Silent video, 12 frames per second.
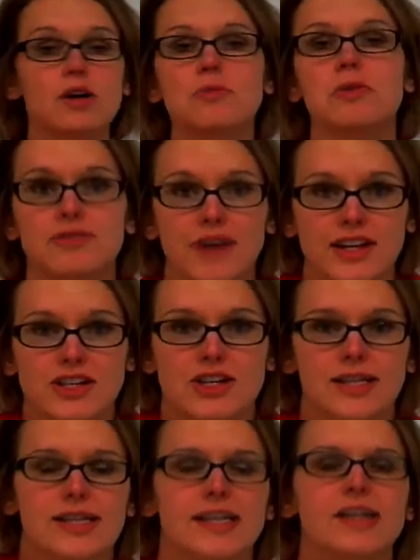good
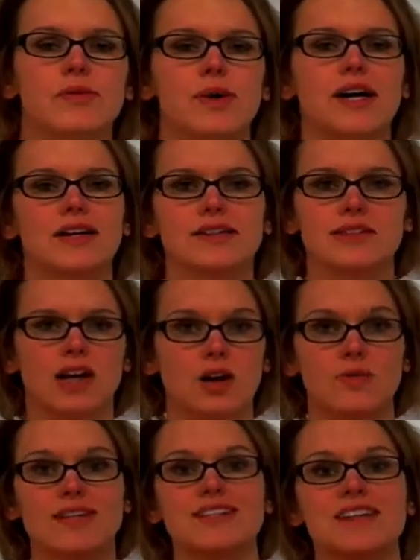profession. Well,
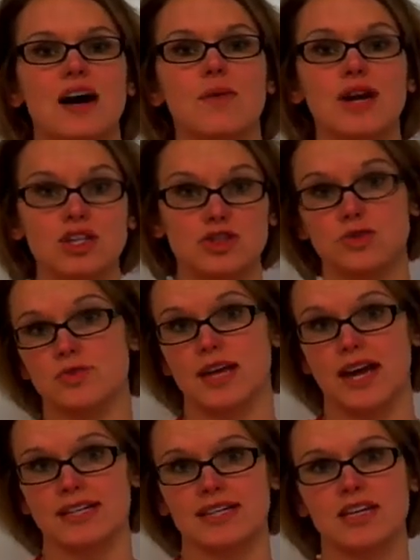Darwin did not want to do
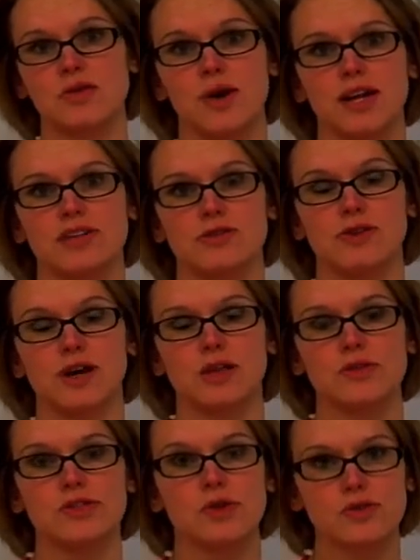that. He wanted to
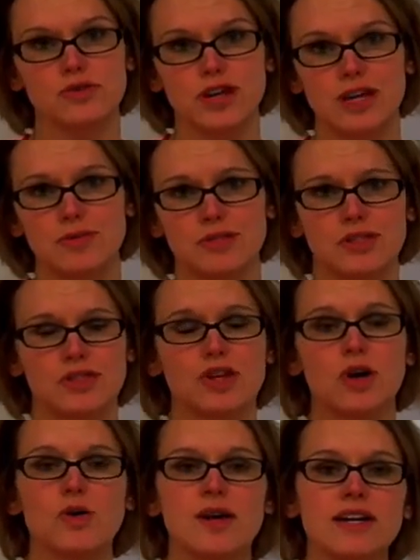follow his own dreams, and
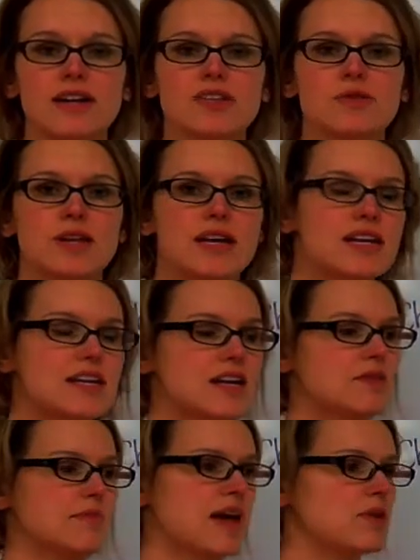so he does what any
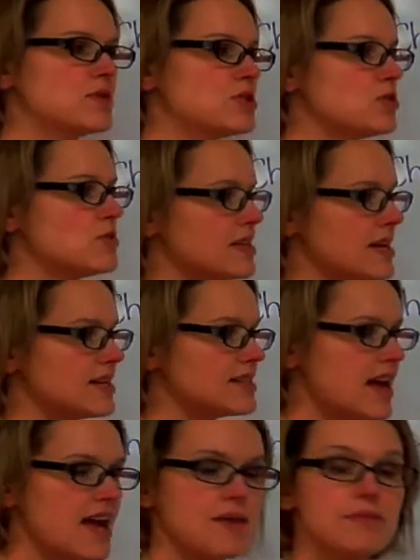young man would do in that
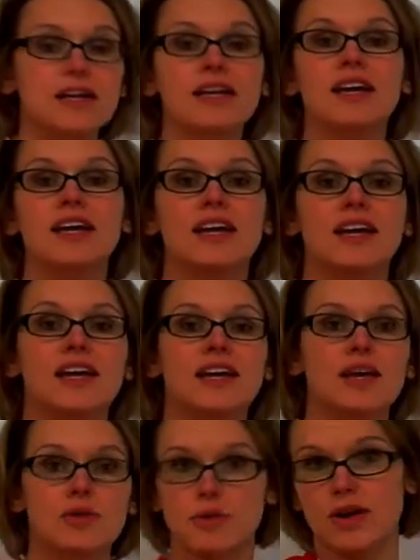time.
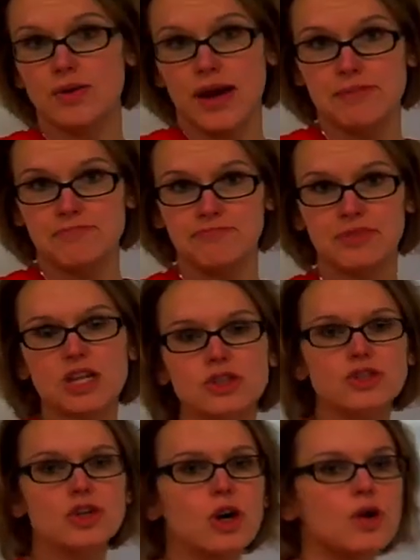He would run away.
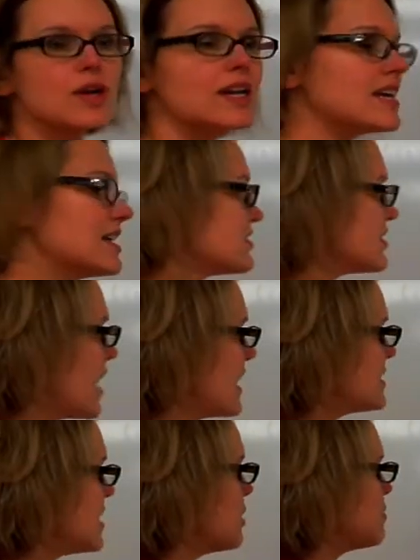So he
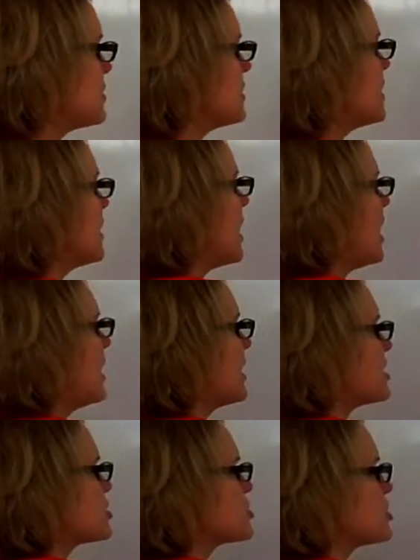signed up on
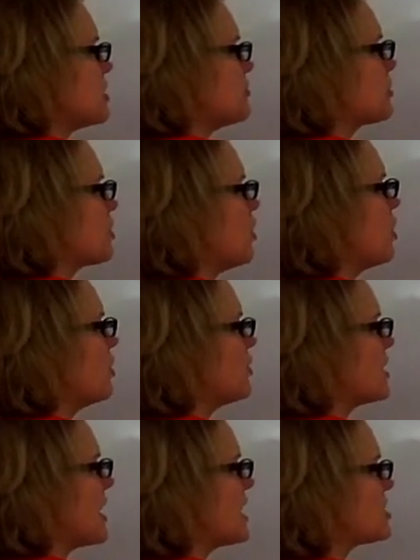a ship called
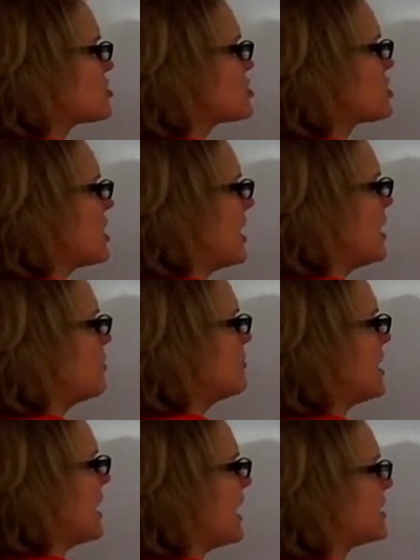the
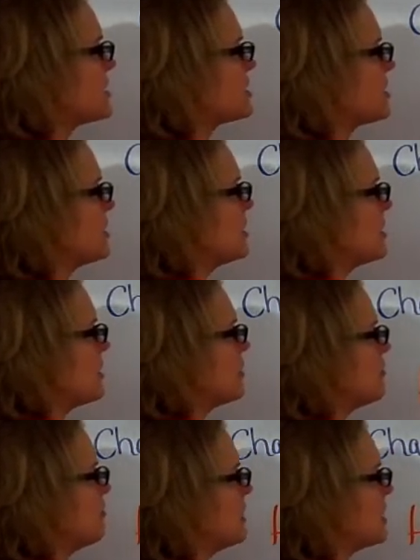HMS
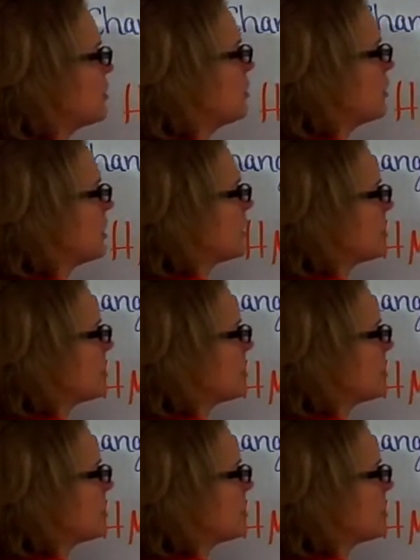Beagle